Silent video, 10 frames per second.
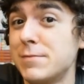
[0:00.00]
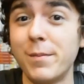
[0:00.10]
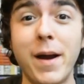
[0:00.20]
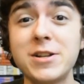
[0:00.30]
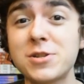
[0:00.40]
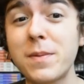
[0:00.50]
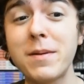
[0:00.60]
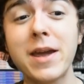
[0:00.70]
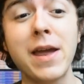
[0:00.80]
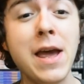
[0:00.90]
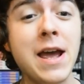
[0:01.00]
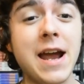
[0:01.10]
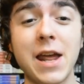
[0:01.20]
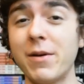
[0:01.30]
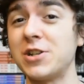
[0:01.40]
Might just be me.
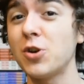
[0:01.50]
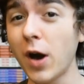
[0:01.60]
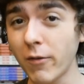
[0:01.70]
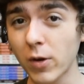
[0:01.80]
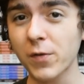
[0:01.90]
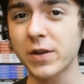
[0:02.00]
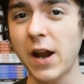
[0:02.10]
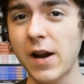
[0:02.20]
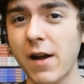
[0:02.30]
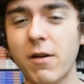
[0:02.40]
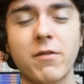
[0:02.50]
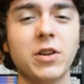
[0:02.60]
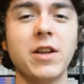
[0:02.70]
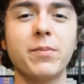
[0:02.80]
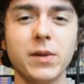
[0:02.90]
Anyways, you all have a wonderful day and night wherever
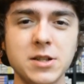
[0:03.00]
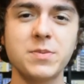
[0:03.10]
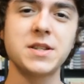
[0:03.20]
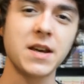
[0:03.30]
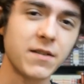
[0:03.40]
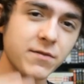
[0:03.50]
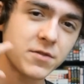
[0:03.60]
you live. Please be safe.